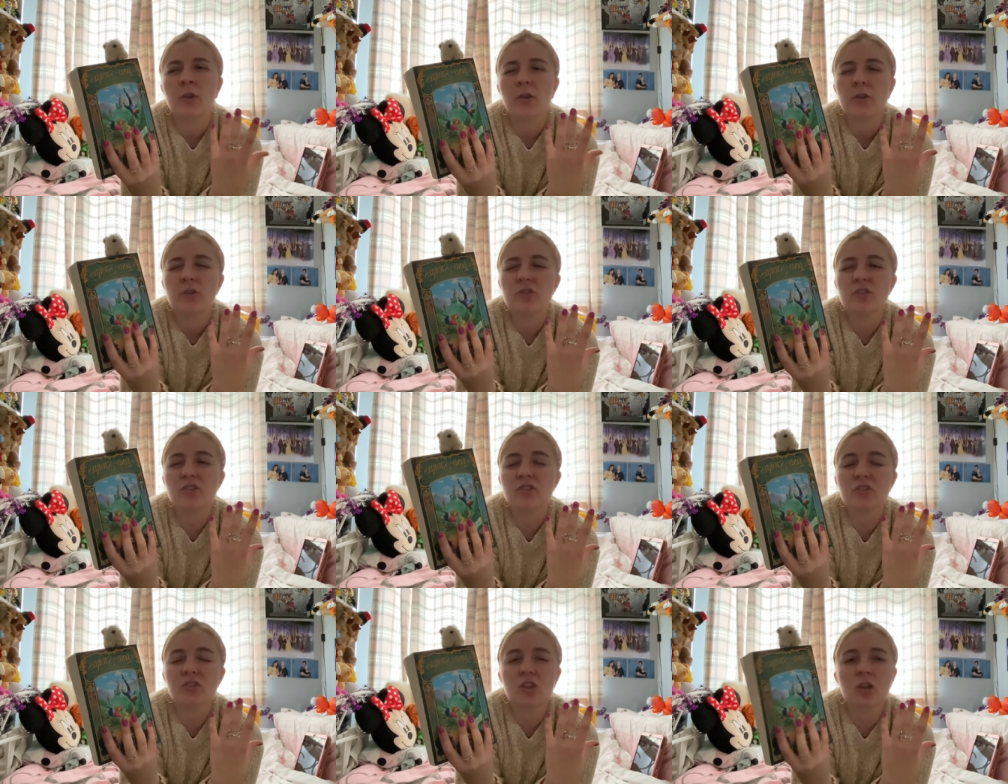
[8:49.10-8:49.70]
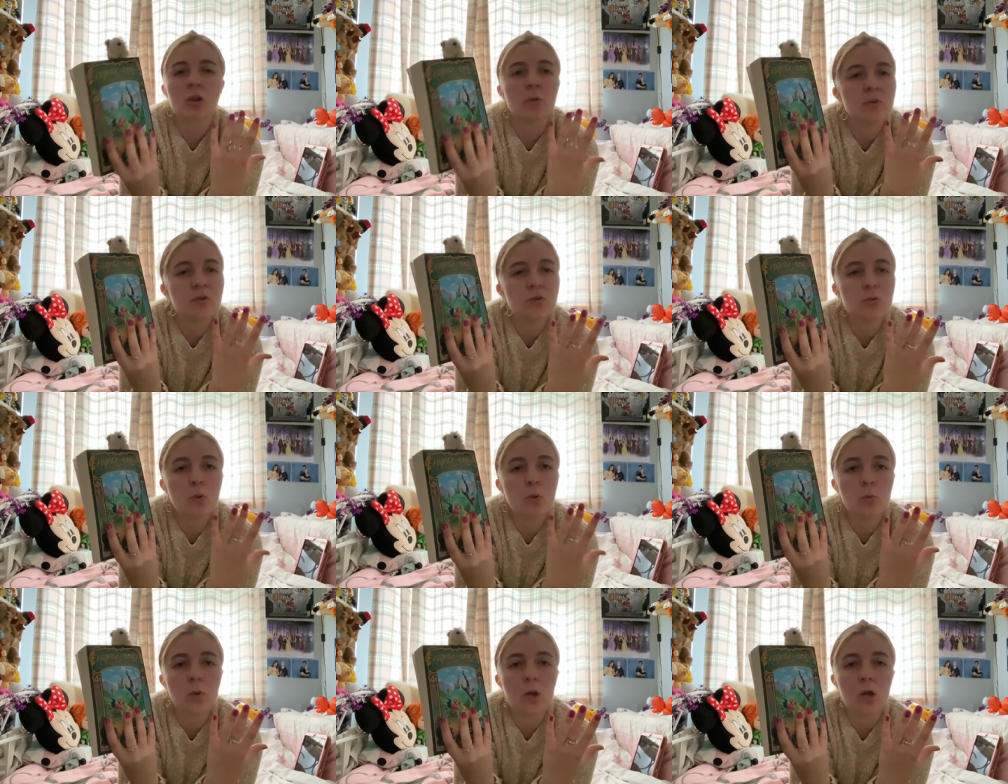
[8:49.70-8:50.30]
just to go
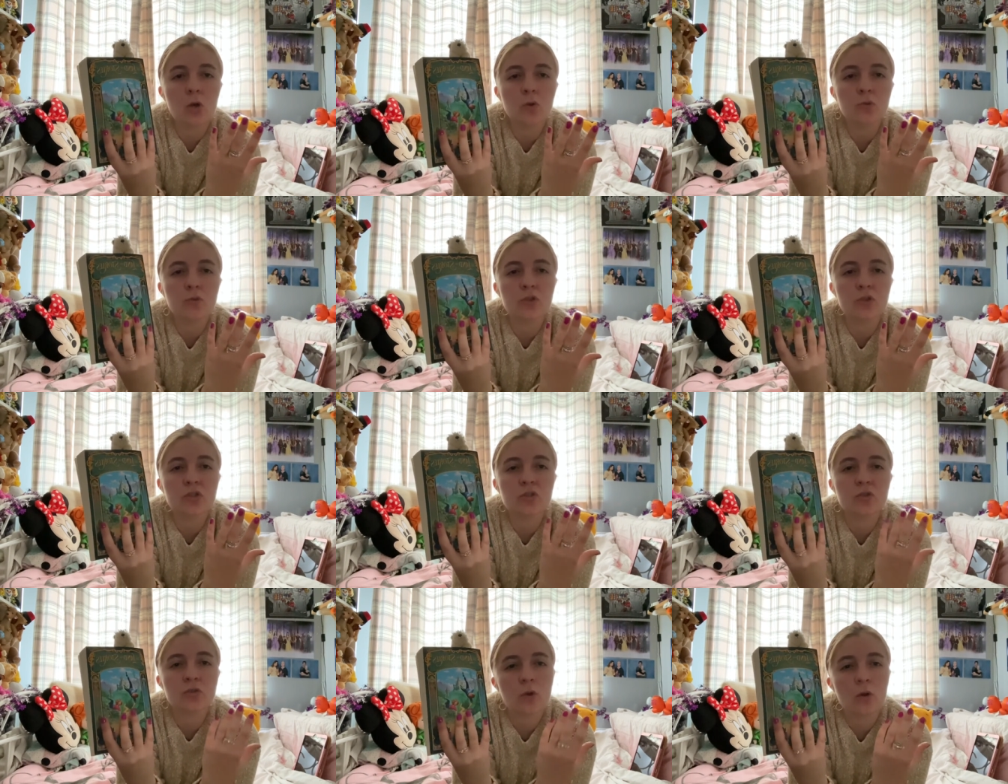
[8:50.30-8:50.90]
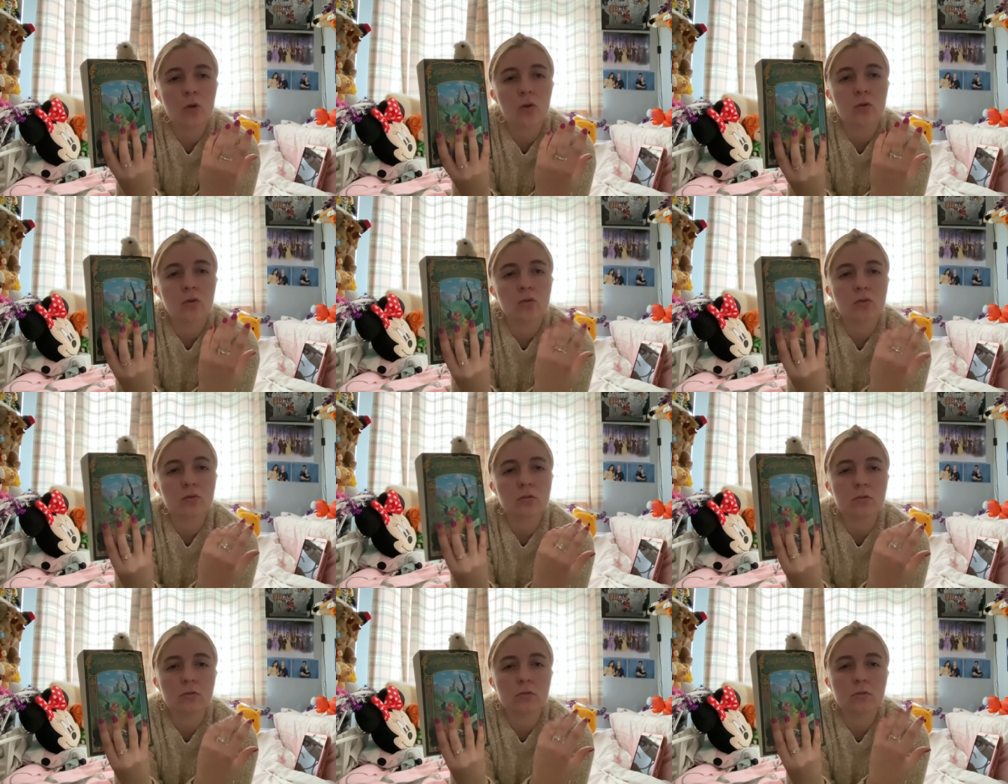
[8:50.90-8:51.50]
into a world that's not
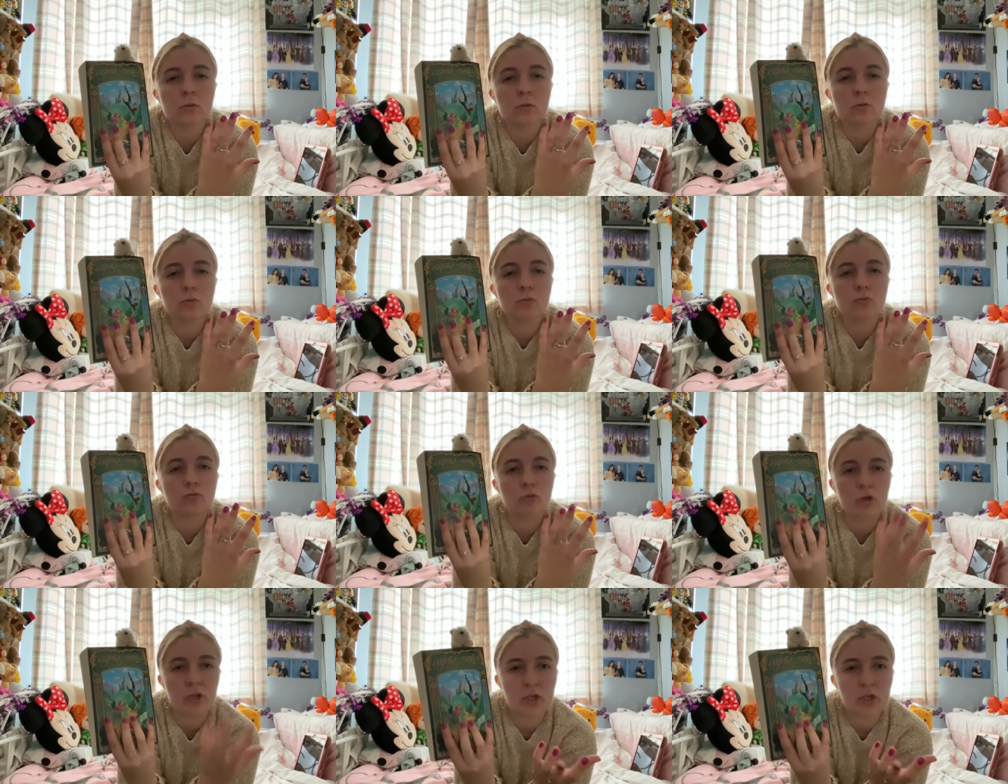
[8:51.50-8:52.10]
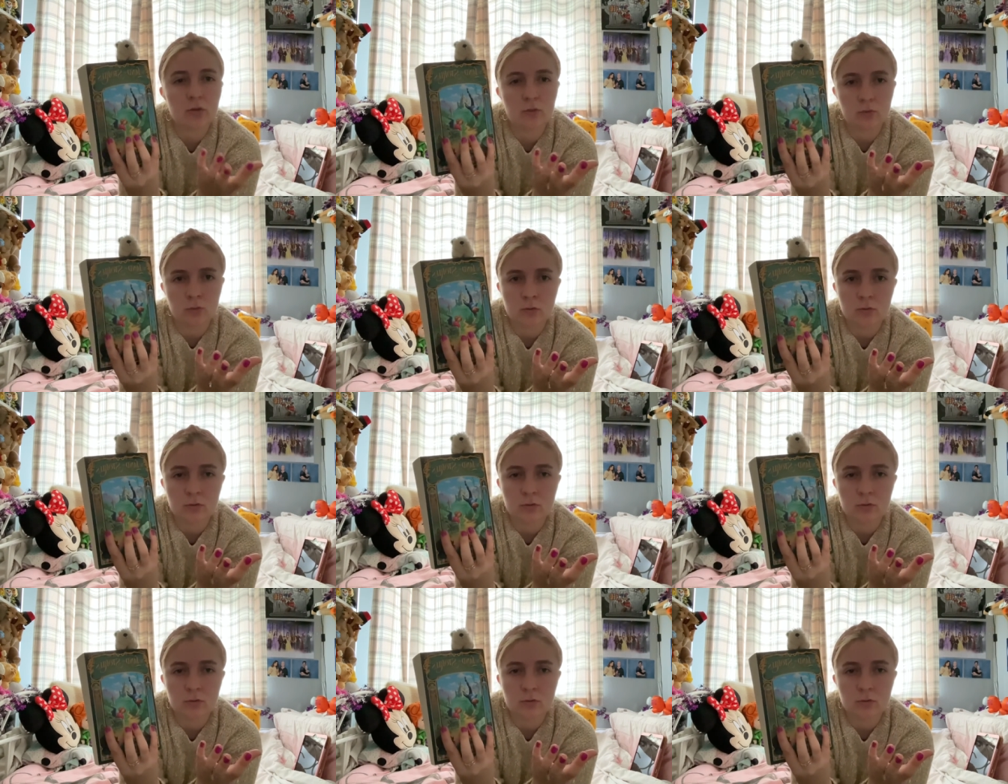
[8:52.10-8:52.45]
real.